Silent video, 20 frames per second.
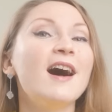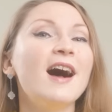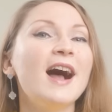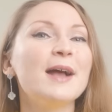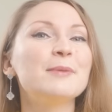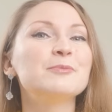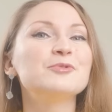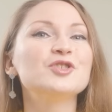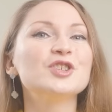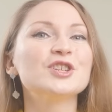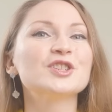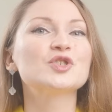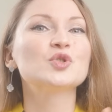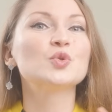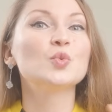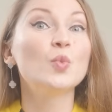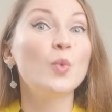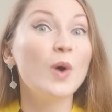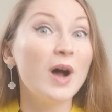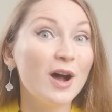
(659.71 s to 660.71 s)
I'm just
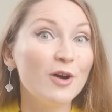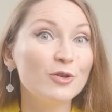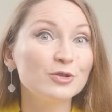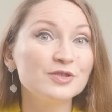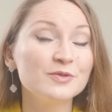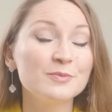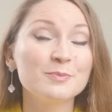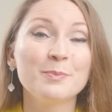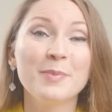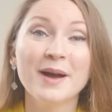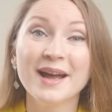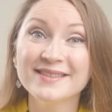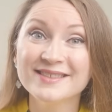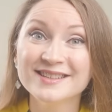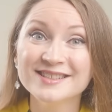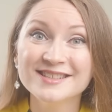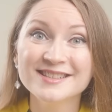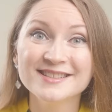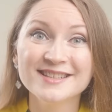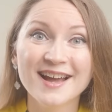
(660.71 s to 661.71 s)
wowed by
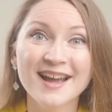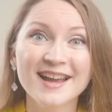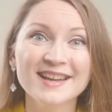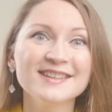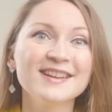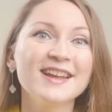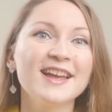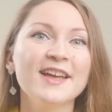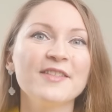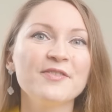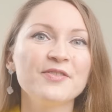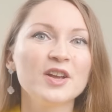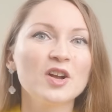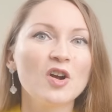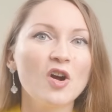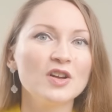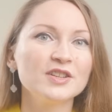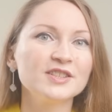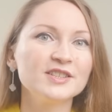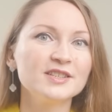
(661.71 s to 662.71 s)
the design and the
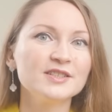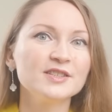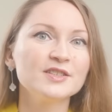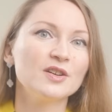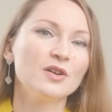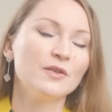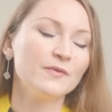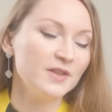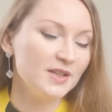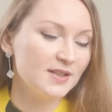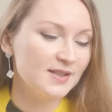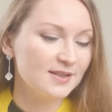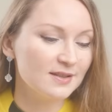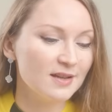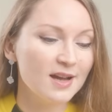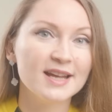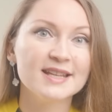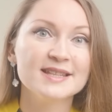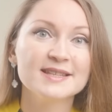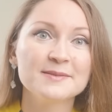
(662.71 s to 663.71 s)
content of these
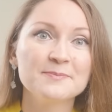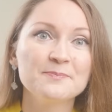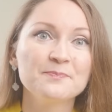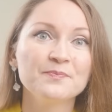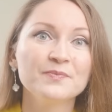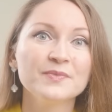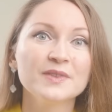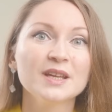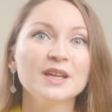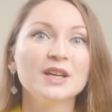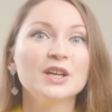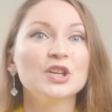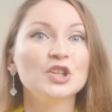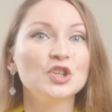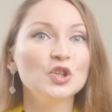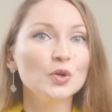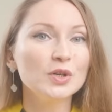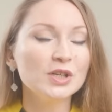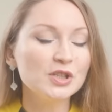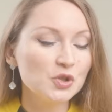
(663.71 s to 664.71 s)
slides.
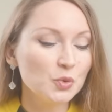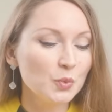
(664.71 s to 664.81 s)
You can